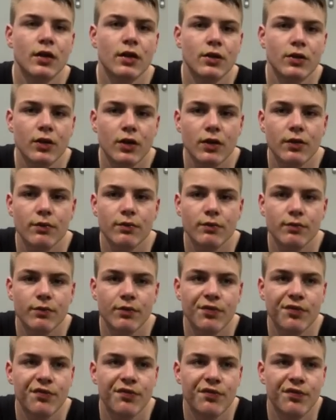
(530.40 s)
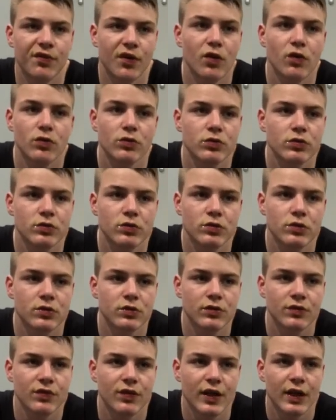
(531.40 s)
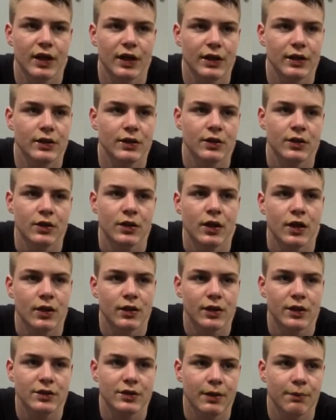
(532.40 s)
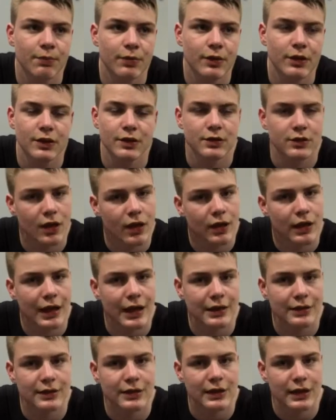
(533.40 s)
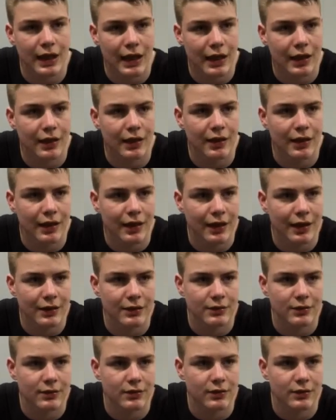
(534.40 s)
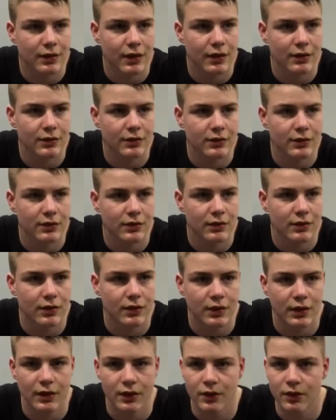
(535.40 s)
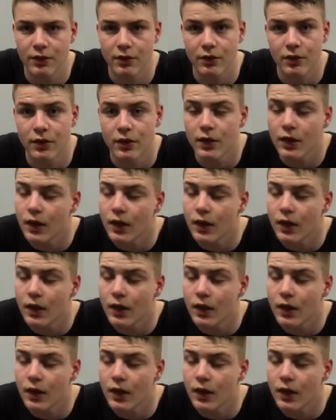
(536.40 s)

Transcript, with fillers: not falsified, unless I'm putting a sarcastic accent thing on,